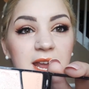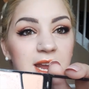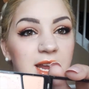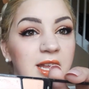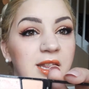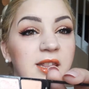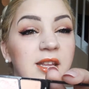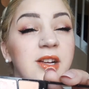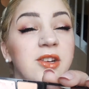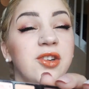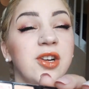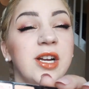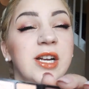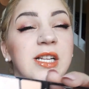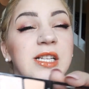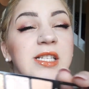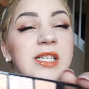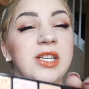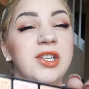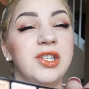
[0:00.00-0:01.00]
in the
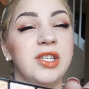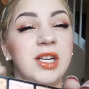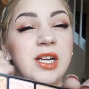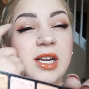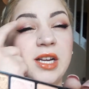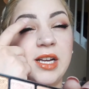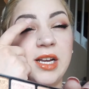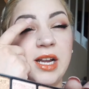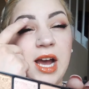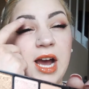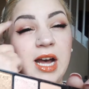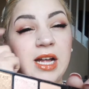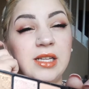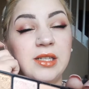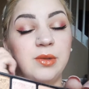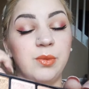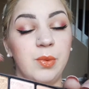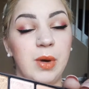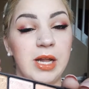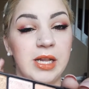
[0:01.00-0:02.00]
transition,
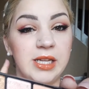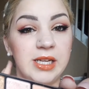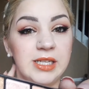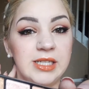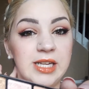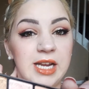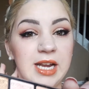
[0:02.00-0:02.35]
as well as